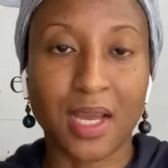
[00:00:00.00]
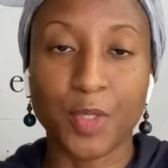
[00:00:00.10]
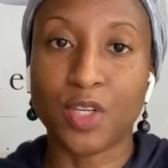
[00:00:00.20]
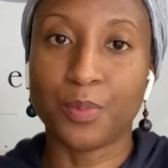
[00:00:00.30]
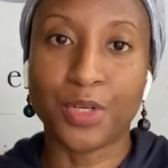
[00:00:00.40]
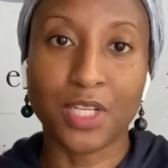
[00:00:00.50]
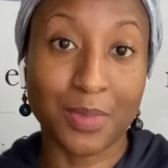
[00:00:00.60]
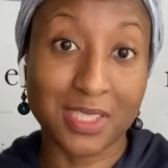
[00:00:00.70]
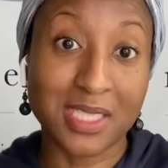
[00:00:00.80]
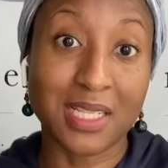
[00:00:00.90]
You can pretty
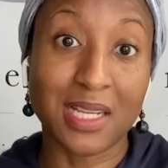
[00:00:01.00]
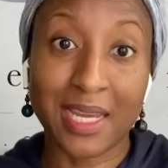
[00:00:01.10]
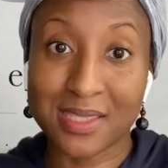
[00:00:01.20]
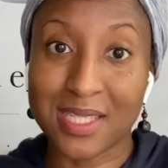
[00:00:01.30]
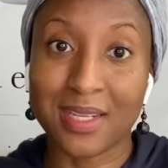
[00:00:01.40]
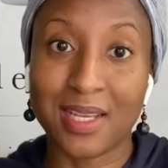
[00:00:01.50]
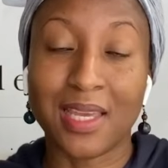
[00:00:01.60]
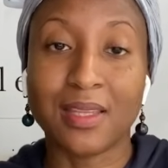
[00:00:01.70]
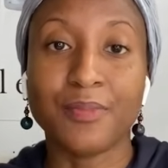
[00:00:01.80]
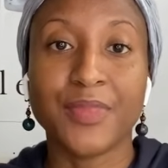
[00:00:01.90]
much select it
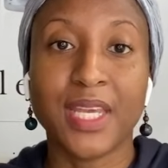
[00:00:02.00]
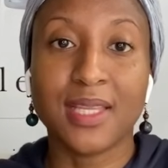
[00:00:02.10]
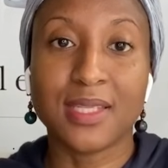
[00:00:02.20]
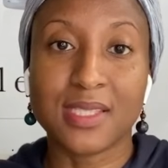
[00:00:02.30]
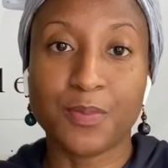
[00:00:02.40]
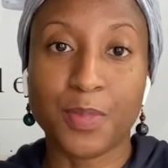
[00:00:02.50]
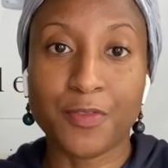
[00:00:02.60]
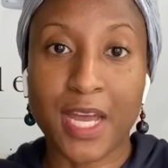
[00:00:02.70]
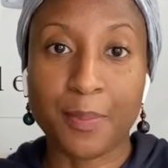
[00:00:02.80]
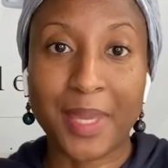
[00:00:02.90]
in the
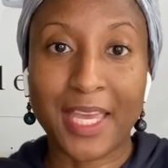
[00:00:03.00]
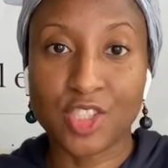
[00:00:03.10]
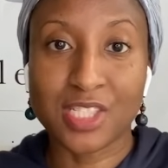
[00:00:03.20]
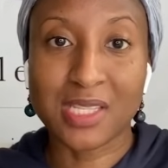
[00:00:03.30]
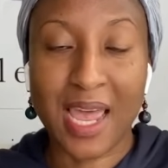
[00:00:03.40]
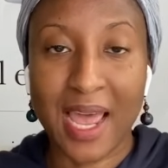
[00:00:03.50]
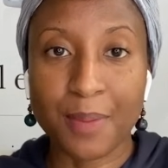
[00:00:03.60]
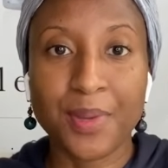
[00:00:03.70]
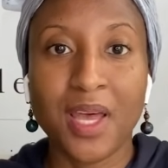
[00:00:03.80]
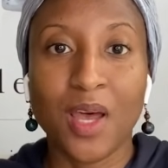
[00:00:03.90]
Zipify Pages app